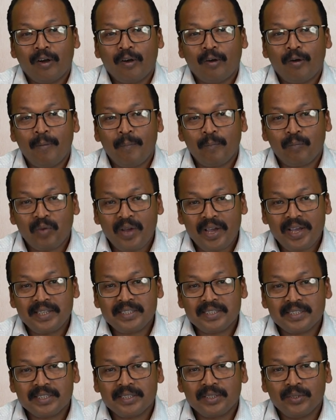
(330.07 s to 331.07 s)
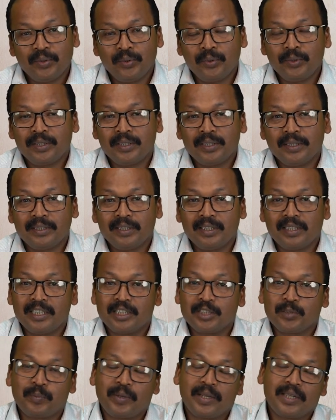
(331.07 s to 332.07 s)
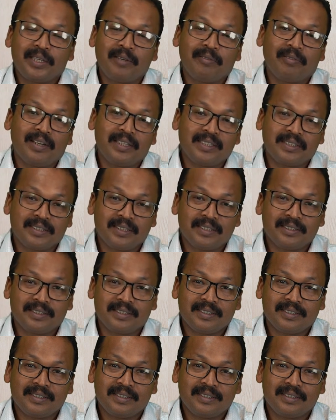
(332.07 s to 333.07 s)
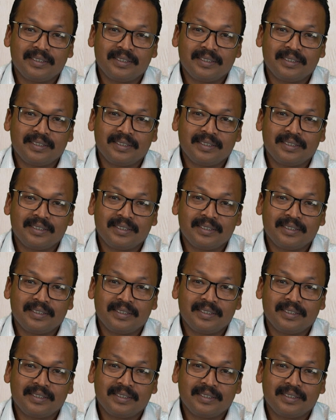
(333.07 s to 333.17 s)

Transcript: compliance with the respective license.